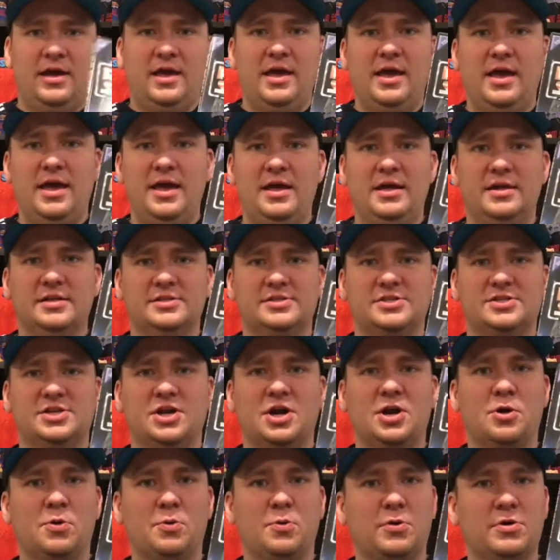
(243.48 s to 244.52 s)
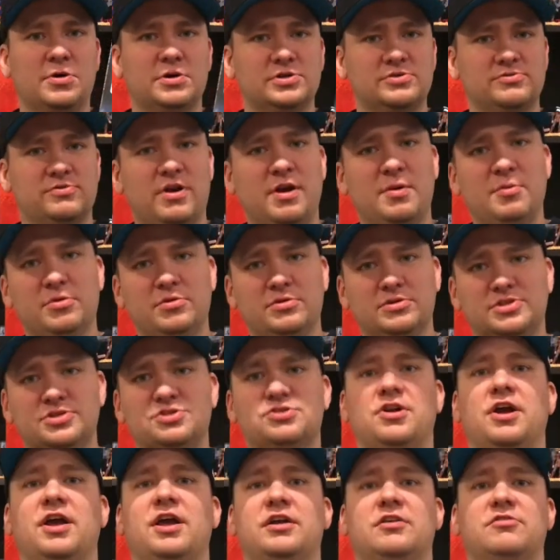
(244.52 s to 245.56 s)
and Star Wars Rebel
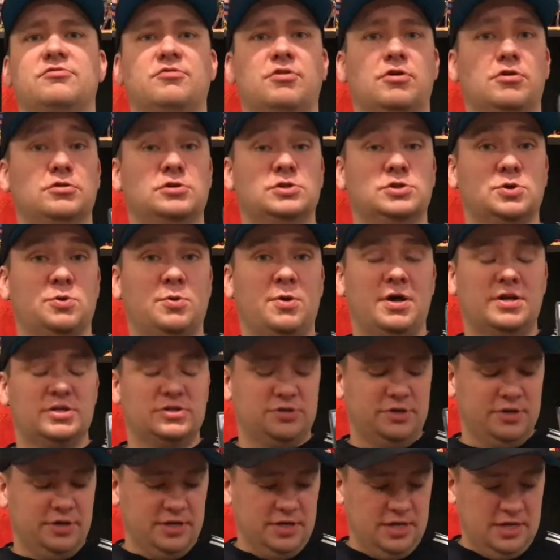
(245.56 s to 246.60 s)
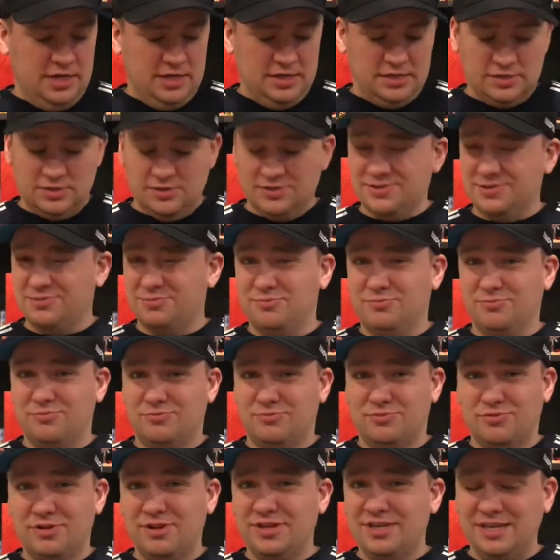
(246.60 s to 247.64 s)
Strike Rogue Squadron. So some
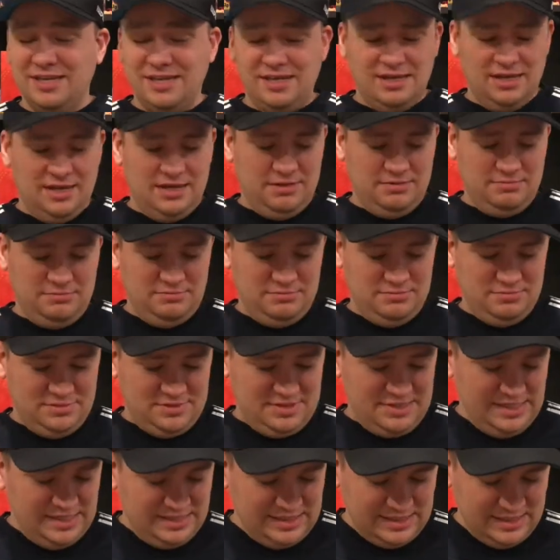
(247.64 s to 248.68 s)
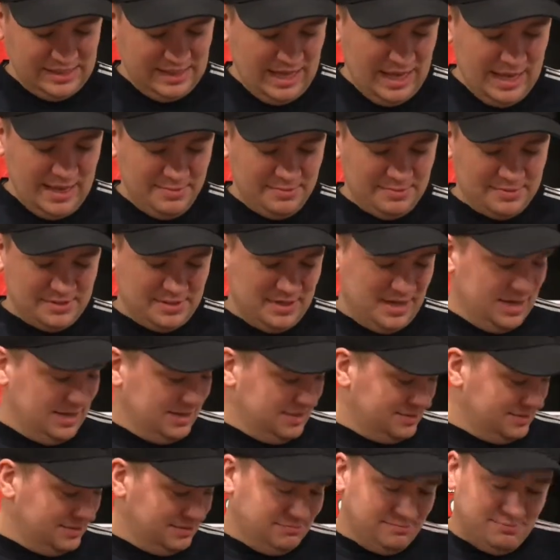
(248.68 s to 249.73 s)
really decent games,
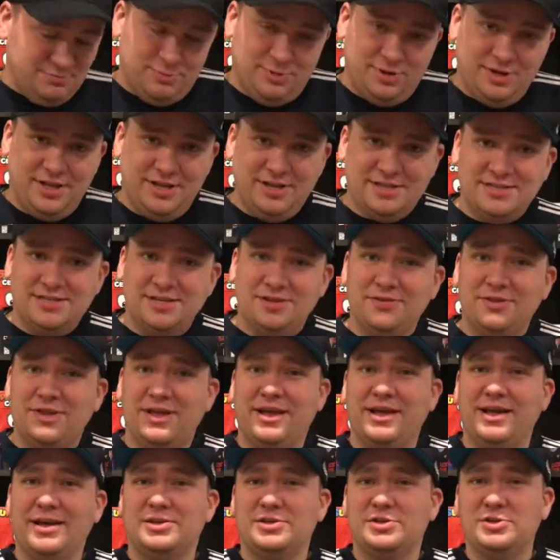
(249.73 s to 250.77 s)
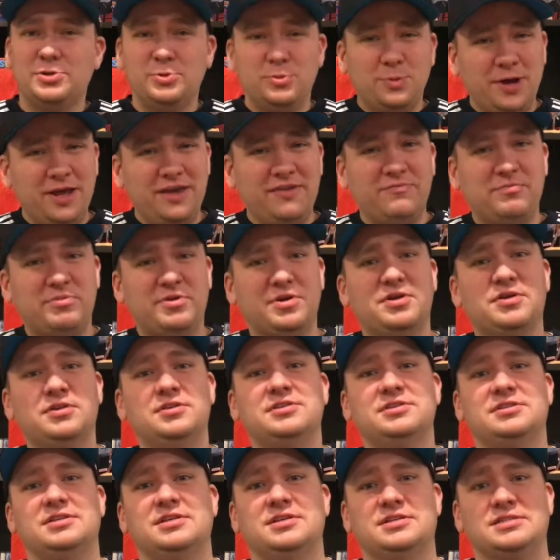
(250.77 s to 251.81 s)
and when you consider that I got 2
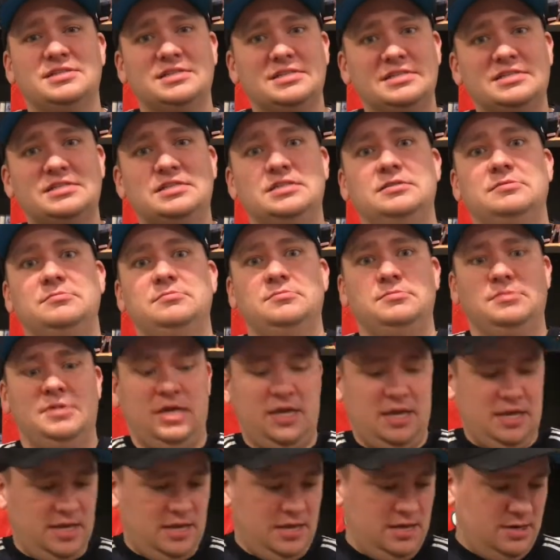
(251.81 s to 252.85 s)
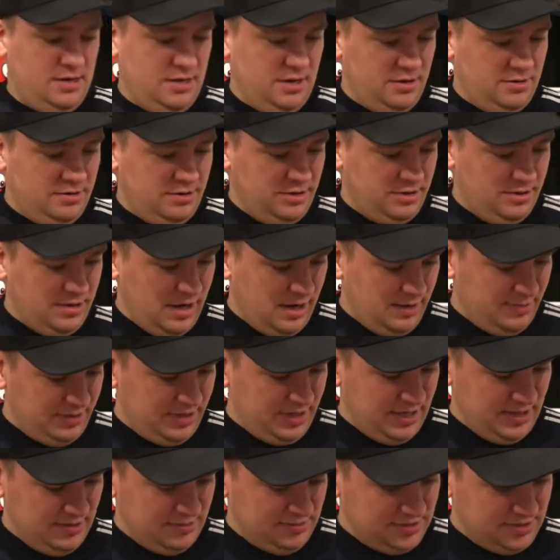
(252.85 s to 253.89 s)
Wavebirds, a system, and I don't even know how many
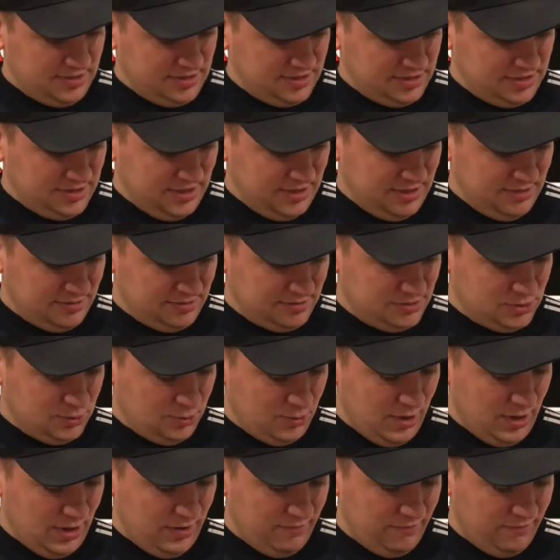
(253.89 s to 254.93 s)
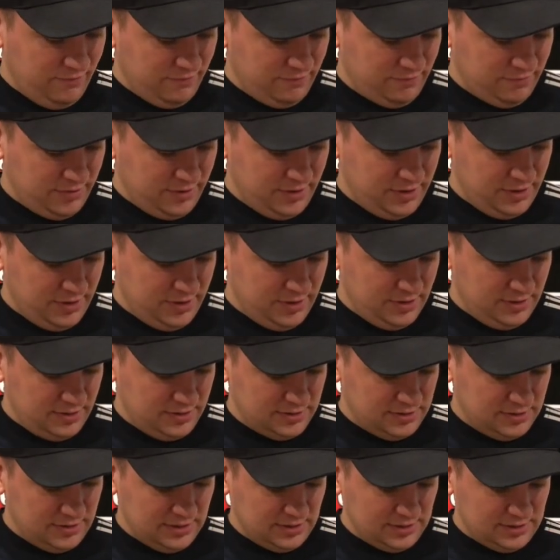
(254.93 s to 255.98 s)
games this is. I think it's 12, 3,
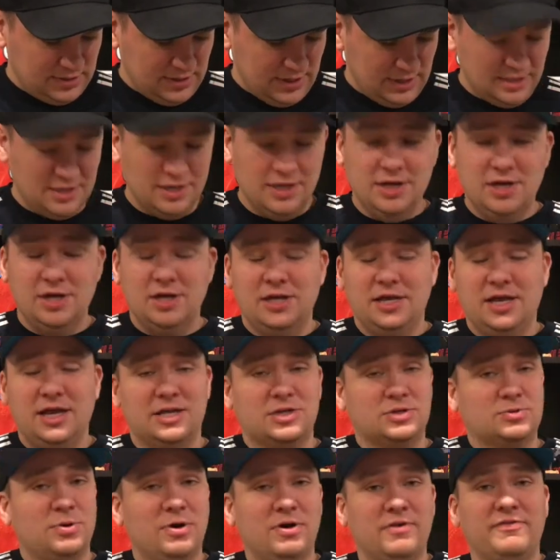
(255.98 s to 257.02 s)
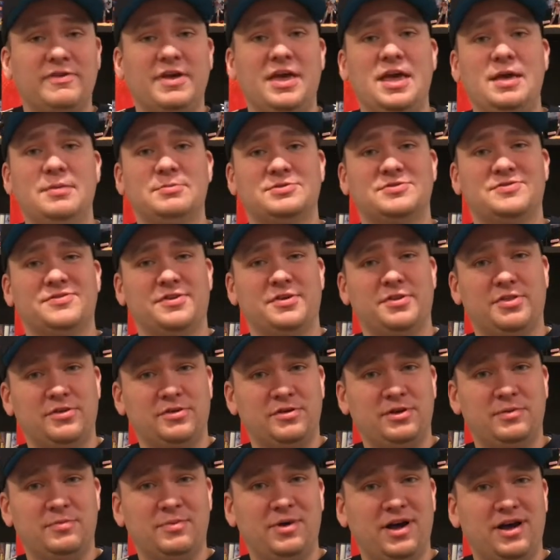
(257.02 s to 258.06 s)
6, 9. Yeah, 12 games for
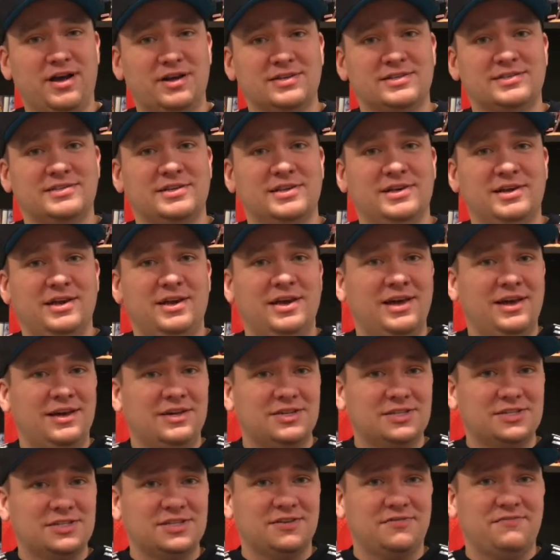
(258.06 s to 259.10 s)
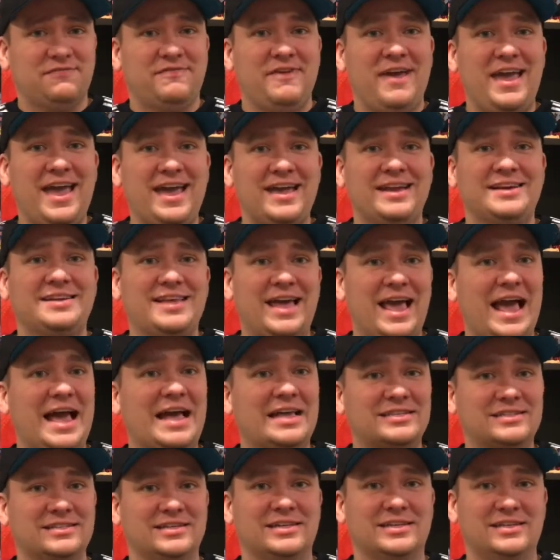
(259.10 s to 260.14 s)
$30. Just a
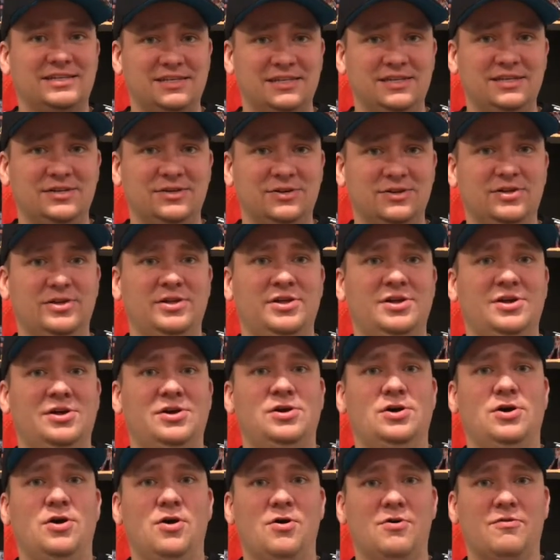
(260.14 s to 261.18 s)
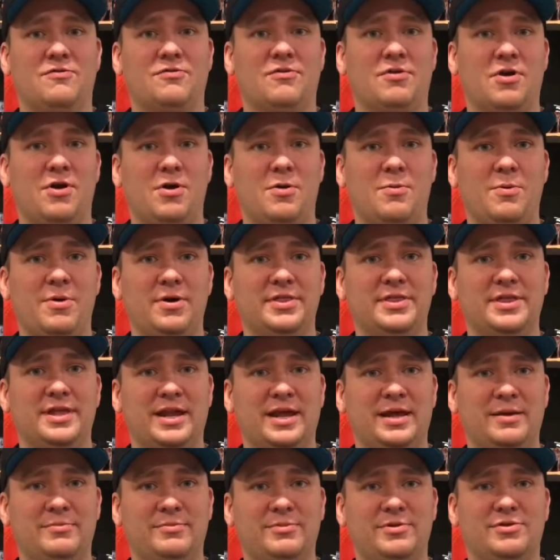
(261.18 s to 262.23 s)
fantastic deal overall, one that
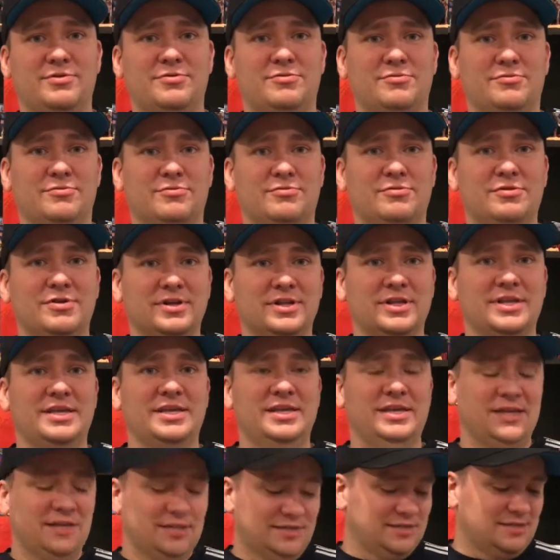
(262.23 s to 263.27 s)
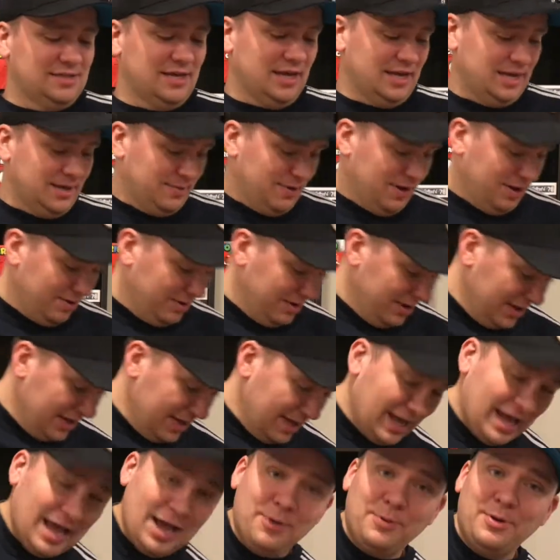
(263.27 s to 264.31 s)
I'm really excited about.
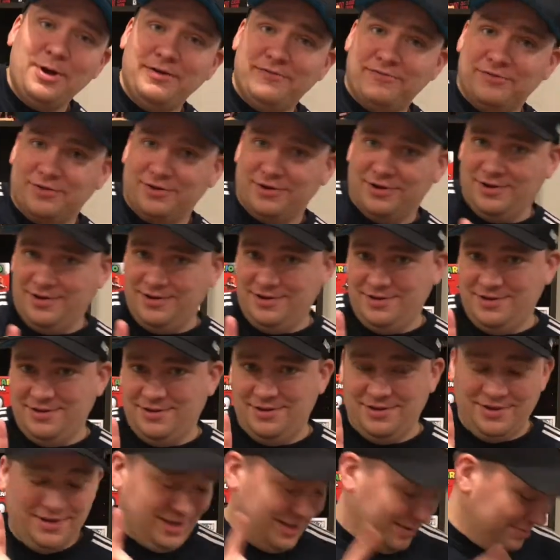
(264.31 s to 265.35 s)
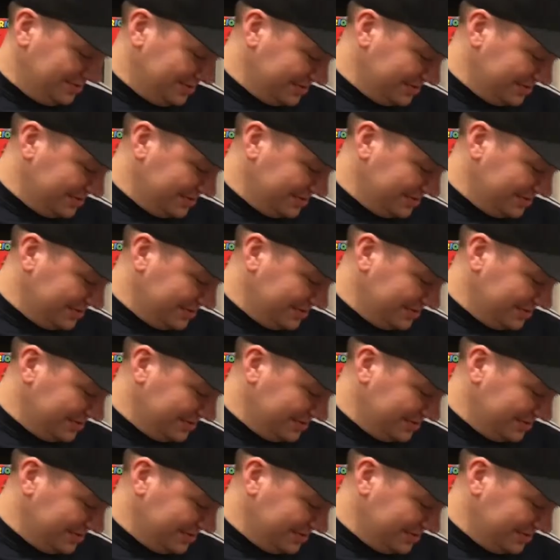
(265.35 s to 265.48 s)
However, okay, I'm going